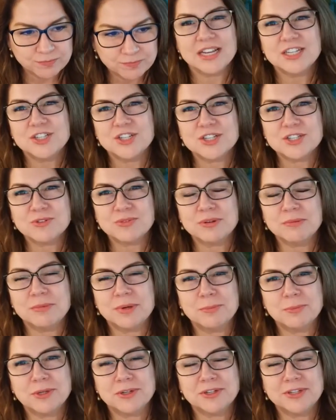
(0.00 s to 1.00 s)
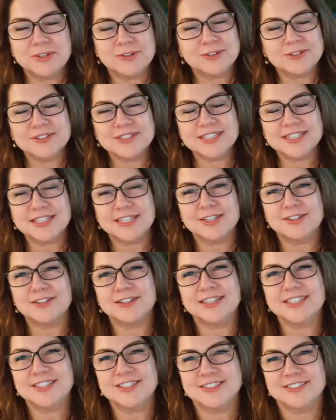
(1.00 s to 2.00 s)
Just remember, your
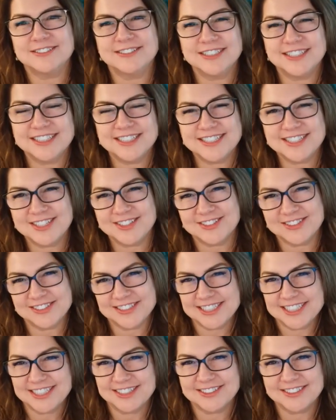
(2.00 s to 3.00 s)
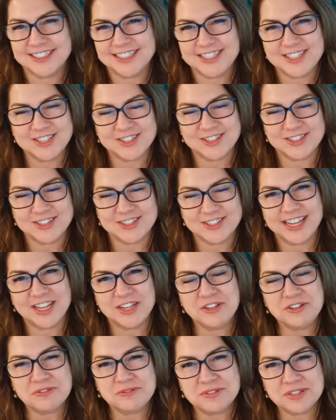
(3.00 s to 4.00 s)
CRA journey is your CRA journey, and
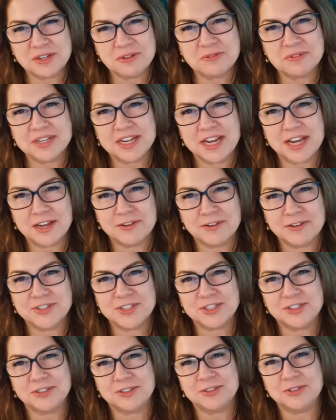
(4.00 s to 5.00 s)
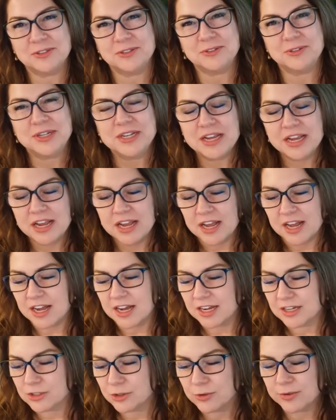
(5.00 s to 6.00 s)
you don't have to
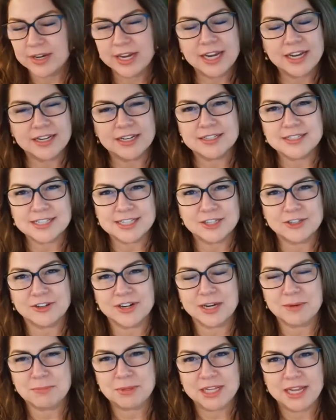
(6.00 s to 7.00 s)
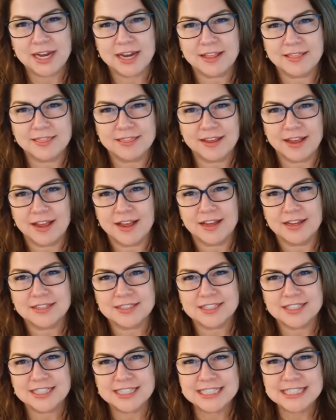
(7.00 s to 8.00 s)
create a CRA plan that
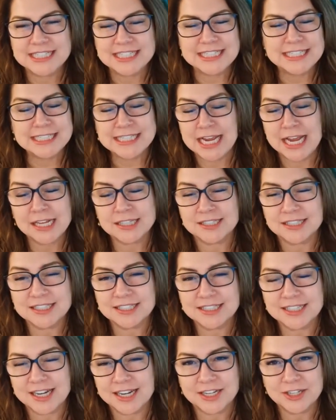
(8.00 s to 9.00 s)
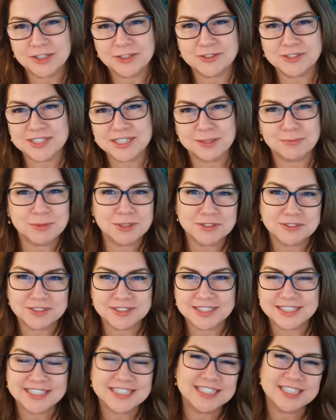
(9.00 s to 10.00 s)
is exactly like your
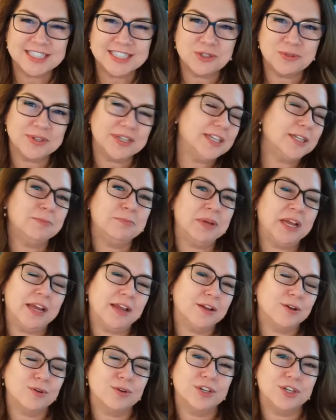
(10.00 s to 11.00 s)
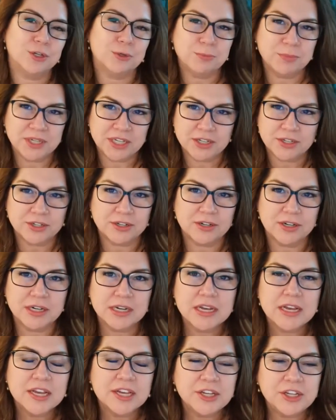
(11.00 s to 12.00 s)
similarly situated bank or your peer.
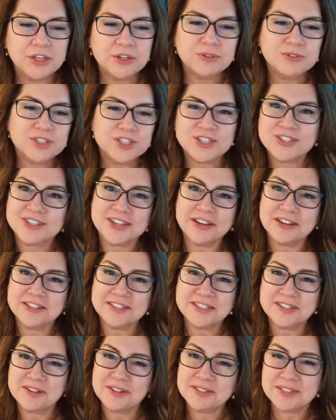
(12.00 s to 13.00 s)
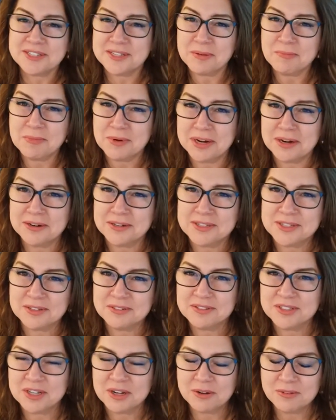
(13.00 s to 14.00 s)
You just got to start somewhere. So
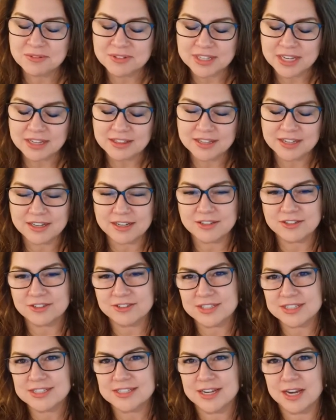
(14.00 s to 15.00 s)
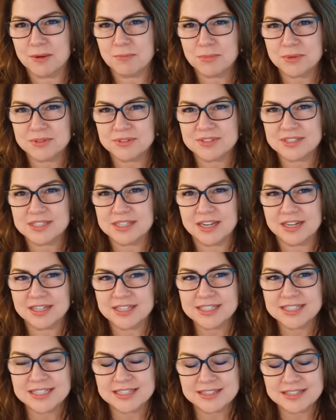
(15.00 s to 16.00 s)
don't let the other examples that
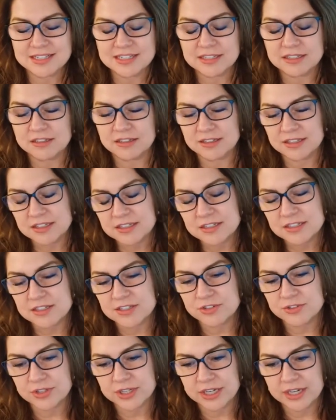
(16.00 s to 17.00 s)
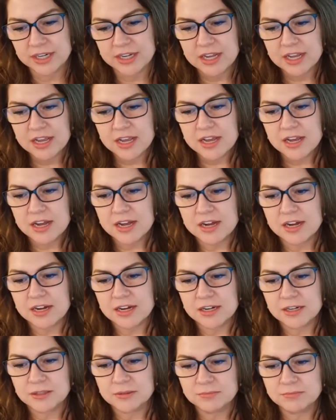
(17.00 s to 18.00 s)
exist in our industry
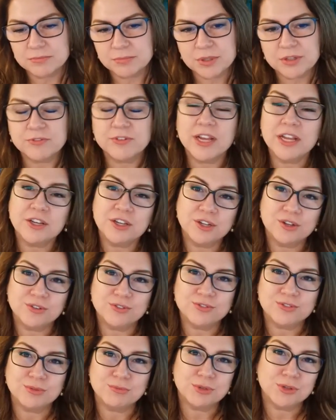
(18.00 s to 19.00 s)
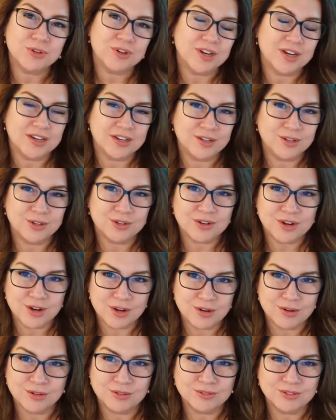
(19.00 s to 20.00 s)
prevent you from creating your
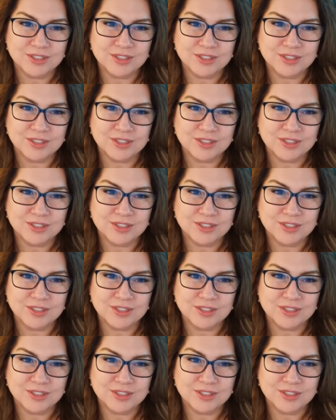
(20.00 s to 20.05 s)
own.